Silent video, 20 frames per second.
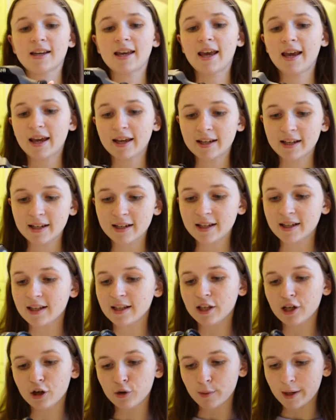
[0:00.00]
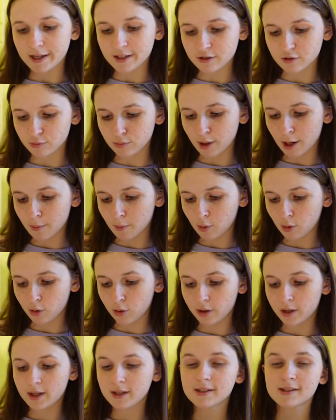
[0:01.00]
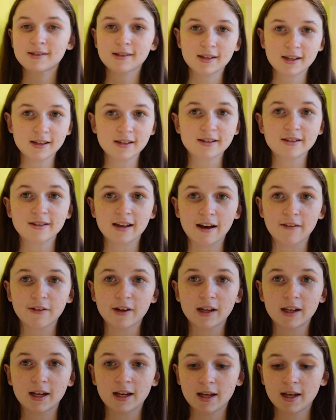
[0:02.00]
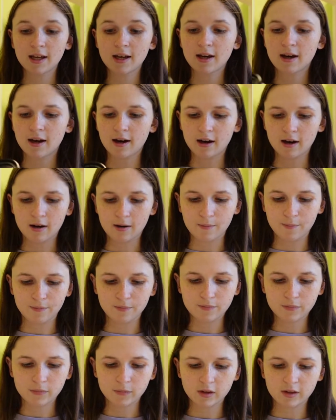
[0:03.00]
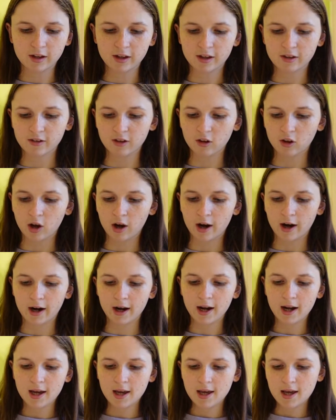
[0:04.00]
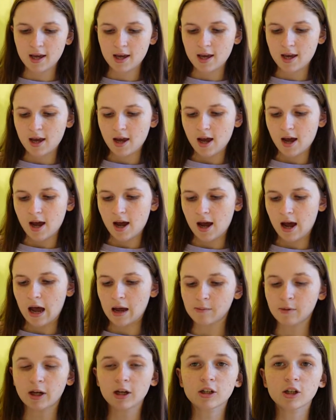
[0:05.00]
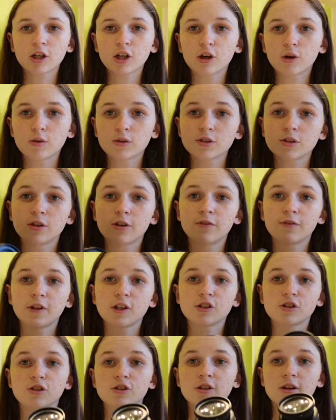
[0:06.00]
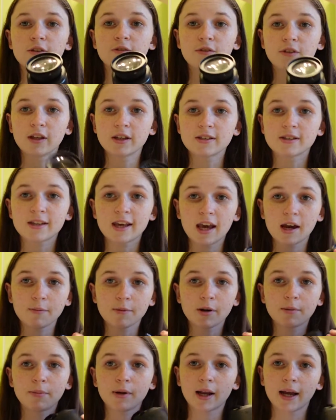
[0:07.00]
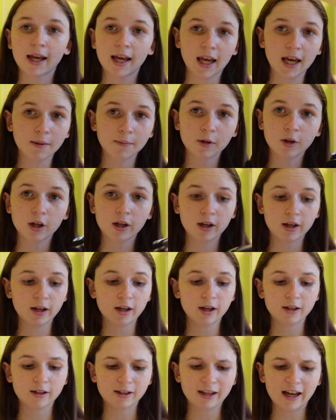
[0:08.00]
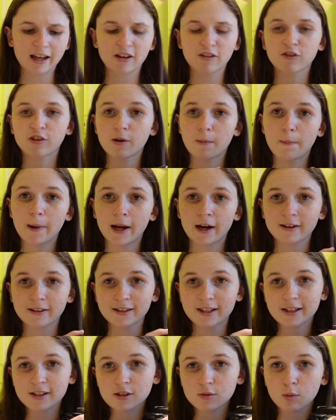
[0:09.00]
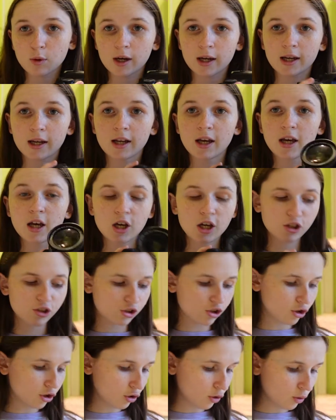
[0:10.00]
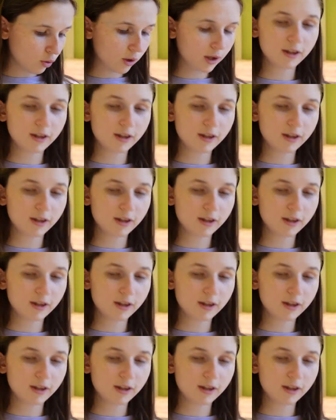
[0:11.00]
Canon EOS Rebel T7 DSLR. I'm not going to go into the features of this camera, but I am going to kind of compare this one to